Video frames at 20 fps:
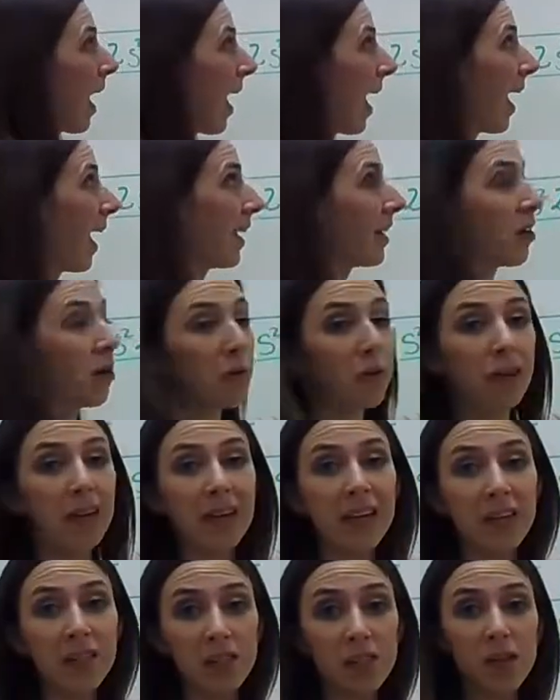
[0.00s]
I don't
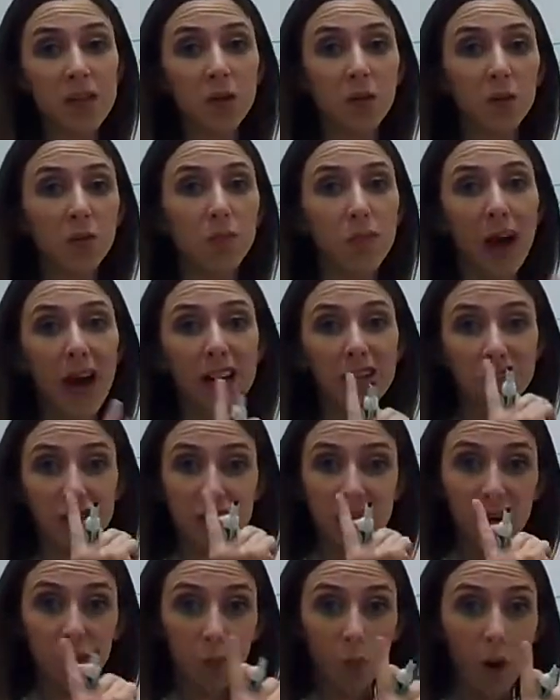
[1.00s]
need 2. I just
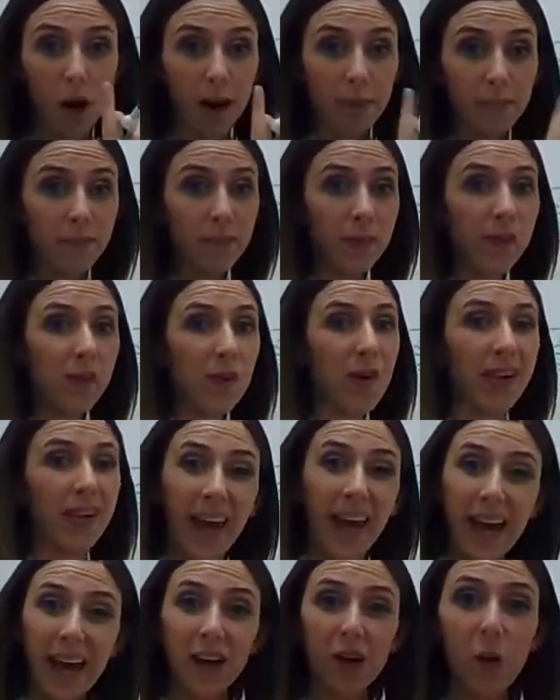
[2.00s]
need 1. So it
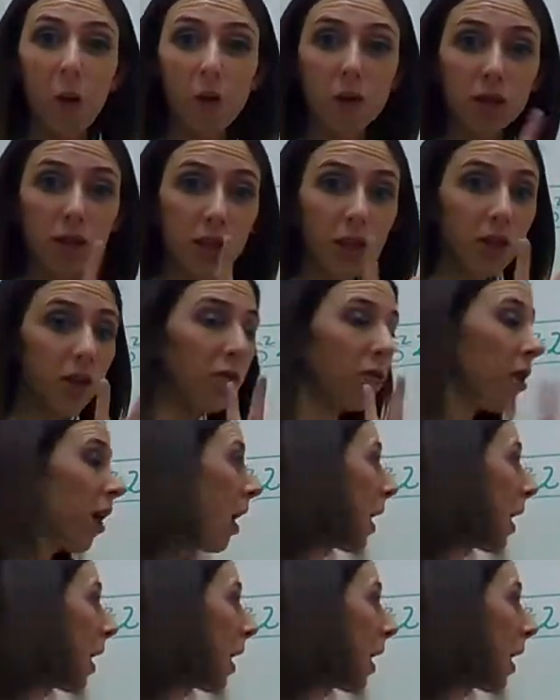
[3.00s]
can hold 2,